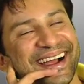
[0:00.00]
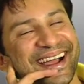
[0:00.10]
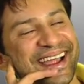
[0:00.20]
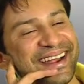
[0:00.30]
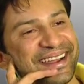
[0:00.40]

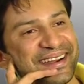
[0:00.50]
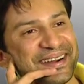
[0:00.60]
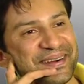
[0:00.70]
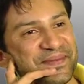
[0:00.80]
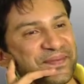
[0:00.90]
And
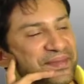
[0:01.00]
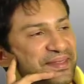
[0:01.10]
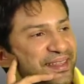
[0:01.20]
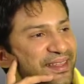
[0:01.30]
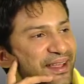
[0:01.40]

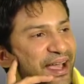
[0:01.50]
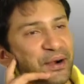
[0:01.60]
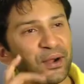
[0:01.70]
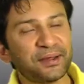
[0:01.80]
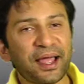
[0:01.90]
I
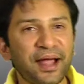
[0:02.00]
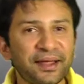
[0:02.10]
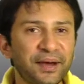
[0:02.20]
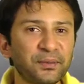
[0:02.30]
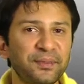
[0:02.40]
don't know, I
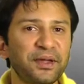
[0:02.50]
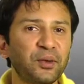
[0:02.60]
mean,